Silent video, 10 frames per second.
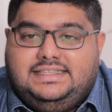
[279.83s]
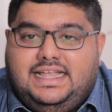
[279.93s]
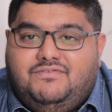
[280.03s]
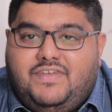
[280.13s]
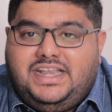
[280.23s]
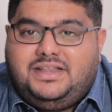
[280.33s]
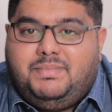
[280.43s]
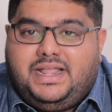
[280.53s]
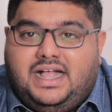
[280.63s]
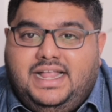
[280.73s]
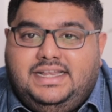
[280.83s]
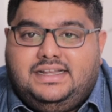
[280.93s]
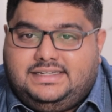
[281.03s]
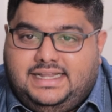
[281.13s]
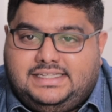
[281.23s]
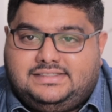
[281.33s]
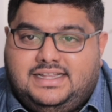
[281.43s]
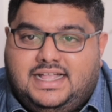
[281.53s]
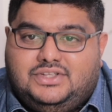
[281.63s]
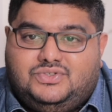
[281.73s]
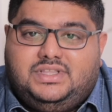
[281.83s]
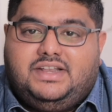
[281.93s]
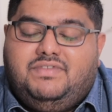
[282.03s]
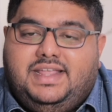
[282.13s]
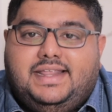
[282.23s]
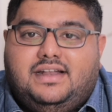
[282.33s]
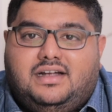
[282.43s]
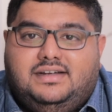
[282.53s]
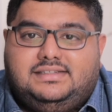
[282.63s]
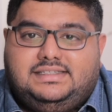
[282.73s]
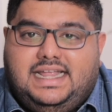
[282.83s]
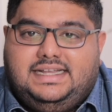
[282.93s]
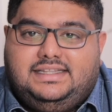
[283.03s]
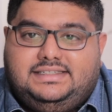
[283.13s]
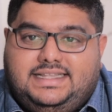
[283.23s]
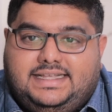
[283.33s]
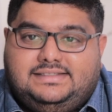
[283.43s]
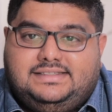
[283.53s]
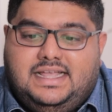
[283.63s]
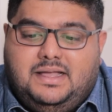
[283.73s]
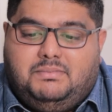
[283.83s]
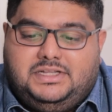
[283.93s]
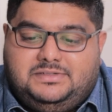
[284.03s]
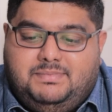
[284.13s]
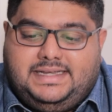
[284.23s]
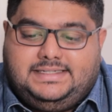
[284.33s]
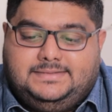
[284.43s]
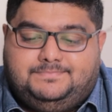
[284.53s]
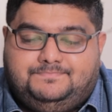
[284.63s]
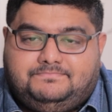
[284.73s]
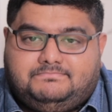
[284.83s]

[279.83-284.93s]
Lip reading: that went behind the text so that we can understand the text much better.